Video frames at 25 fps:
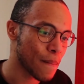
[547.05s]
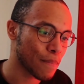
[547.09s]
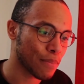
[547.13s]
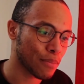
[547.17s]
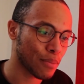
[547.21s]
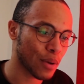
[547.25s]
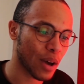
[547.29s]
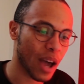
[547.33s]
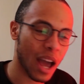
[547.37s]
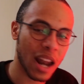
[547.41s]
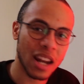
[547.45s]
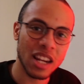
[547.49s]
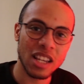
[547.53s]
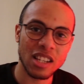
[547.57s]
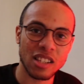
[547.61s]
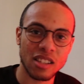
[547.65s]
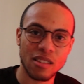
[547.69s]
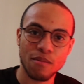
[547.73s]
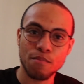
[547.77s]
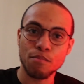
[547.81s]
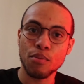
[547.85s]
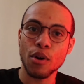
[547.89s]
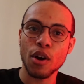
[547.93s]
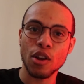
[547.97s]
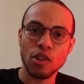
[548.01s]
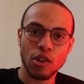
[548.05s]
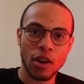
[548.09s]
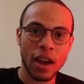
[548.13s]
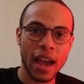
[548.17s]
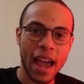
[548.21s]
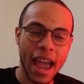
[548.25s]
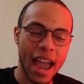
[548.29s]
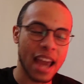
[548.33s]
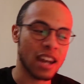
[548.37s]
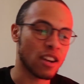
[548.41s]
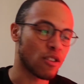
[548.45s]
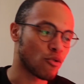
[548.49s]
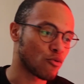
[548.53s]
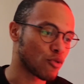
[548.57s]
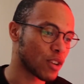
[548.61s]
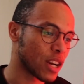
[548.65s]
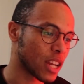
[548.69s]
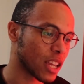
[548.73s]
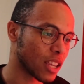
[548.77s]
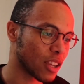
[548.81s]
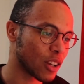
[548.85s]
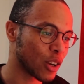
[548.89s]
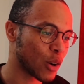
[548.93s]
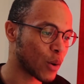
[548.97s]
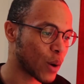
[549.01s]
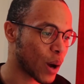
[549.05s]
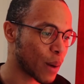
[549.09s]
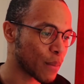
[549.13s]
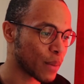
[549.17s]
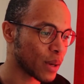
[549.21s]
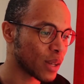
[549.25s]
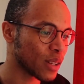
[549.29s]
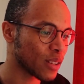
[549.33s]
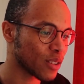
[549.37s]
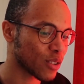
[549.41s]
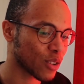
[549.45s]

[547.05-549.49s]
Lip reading: But at least put your hat in the ring. You know what I mean?